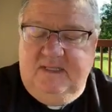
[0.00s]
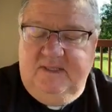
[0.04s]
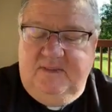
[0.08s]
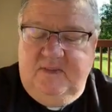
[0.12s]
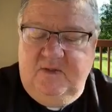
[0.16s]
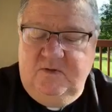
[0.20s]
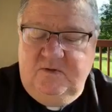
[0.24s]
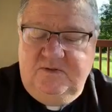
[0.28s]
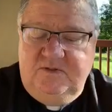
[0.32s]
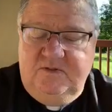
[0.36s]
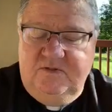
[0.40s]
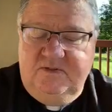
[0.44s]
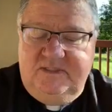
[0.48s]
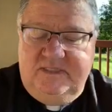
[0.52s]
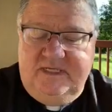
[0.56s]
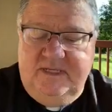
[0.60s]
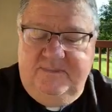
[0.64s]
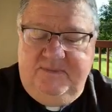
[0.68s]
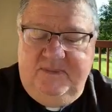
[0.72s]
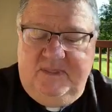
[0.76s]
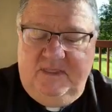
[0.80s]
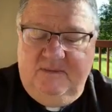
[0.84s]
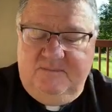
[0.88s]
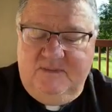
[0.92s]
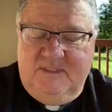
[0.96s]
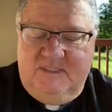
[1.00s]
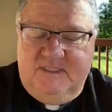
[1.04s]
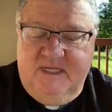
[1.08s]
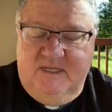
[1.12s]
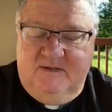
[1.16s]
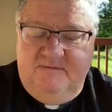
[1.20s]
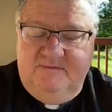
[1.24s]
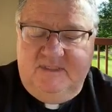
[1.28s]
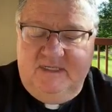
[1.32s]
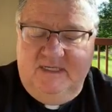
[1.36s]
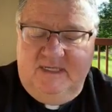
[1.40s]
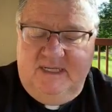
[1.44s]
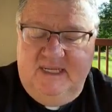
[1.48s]
Let those who set
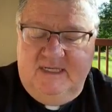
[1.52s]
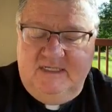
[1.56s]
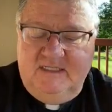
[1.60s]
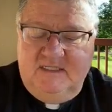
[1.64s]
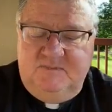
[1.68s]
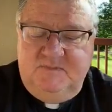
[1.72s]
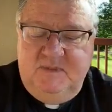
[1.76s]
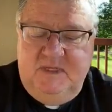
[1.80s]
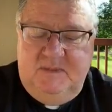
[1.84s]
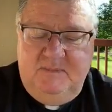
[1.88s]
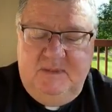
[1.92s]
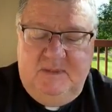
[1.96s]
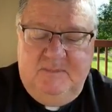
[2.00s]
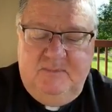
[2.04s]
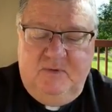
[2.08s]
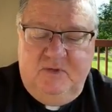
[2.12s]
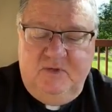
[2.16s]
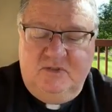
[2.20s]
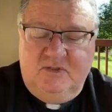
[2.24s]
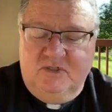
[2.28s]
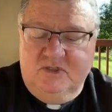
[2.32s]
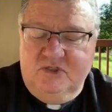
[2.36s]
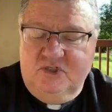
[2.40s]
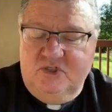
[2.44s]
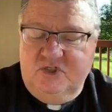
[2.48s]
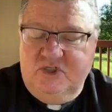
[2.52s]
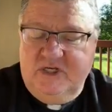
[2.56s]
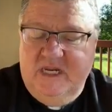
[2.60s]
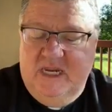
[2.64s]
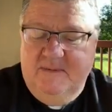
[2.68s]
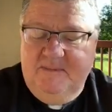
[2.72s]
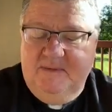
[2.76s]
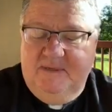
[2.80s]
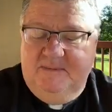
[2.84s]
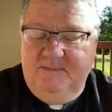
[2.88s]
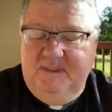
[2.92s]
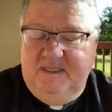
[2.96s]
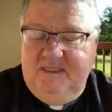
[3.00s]
themselves against me be put to
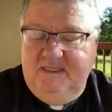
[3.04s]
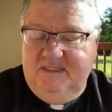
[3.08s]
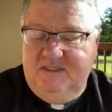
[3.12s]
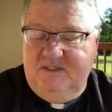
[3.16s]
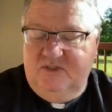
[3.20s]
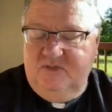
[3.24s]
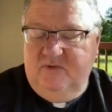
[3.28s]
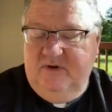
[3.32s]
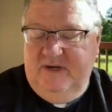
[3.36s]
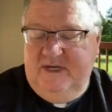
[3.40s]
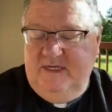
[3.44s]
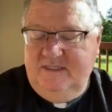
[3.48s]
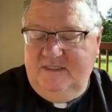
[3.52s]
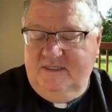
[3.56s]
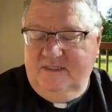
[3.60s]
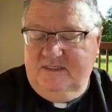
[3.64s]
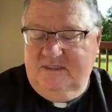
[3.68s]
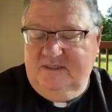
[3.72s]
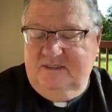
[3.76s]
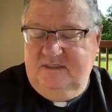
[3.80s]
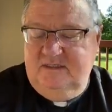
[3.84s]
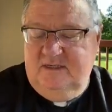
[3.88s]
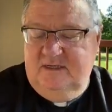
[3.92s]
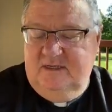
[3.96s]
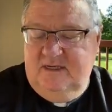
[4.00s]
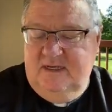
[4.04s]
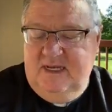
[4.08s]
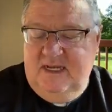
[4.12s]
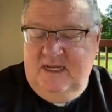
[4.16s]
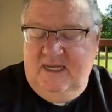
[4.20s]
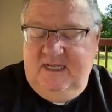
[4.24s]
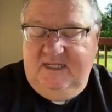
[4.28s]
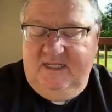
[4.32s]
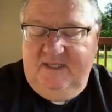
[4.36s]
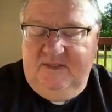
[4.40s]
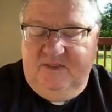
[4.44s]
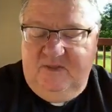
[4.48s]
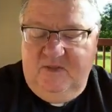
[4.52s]
shame and be disgraced.
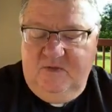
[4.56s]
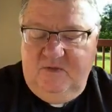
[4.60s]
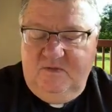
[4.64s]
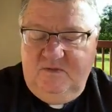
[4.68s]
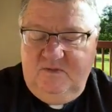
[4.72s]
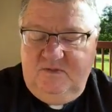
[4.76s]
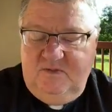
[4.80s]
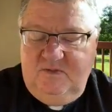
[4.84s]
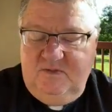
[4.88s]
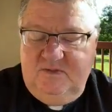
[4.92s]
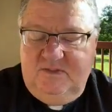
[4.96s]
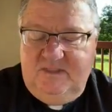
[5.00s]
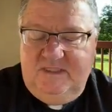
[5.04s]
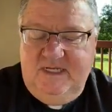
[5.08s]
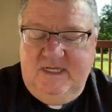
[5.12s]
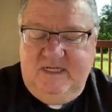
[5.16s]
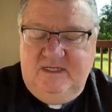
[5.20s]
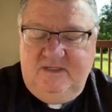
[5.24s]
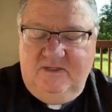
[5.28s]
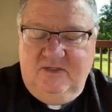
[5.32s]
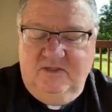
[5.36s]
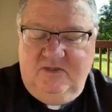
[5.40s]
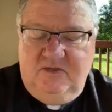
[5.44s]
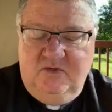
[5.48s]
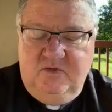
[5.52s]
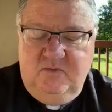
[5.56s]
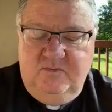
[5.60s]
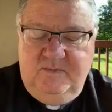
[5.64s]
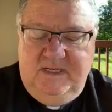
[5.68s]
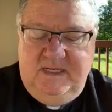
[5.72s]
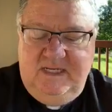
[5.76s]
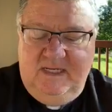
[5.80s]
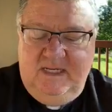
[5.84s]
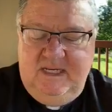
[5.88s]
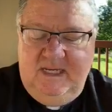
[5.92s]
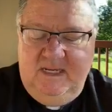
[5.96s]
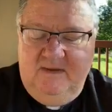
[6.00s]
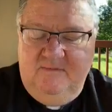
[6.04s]
Let those who seek to do
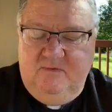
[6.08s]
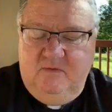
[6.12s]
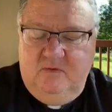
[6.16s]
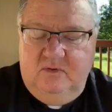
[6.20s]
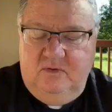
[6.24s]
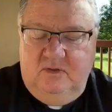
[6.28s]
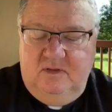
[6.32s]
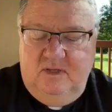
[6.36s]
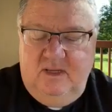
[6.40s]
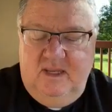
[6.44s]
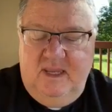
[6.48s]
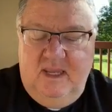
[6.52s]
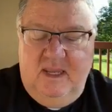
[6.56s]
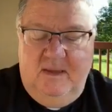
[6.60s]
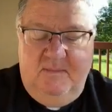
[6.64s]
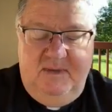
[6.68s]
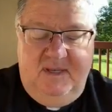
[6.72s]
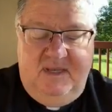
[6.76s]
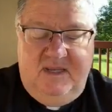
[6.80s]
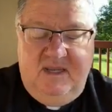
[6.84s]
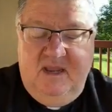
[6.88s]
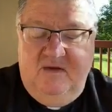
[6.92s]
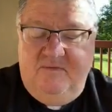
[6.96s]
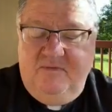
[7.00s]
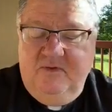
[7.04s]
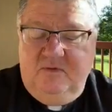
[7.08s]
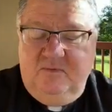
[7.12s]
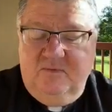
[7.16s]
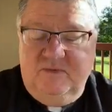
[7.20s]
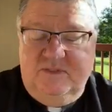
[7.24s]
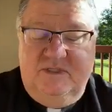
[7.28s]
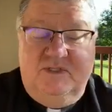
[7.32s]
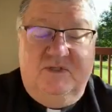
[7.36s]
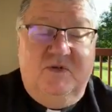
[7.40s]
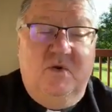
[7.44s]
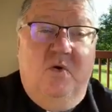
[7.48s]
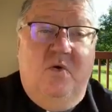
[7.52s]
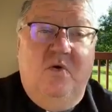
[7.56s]
me evil be covered
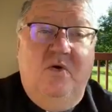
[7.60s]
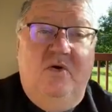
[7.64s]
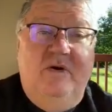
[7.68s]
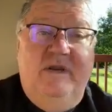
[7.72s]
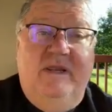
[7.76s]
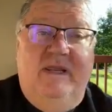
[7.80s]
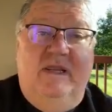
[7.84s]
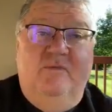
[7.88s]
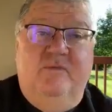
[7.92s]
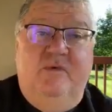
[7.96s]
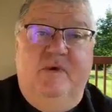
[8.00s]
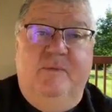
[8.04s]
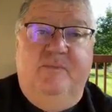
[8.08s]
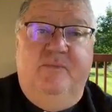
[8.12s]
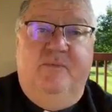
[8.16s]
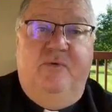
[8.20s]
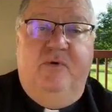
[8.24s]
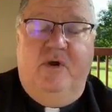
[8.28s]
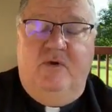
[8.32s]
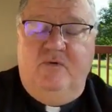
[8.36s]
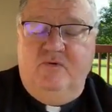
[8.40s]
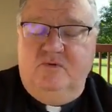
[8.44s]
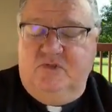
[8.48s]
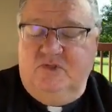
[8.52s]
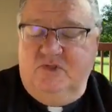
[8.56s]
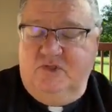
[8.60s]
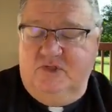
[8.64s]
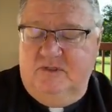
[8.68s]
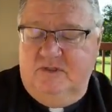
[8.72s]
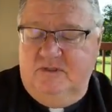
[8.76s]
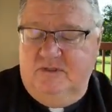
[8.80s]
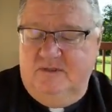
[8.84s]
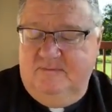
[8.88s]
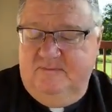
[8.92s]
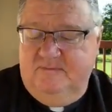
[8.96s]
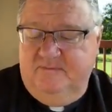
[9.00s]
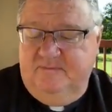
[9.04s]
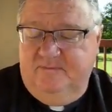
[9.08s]
with scorn and reproach.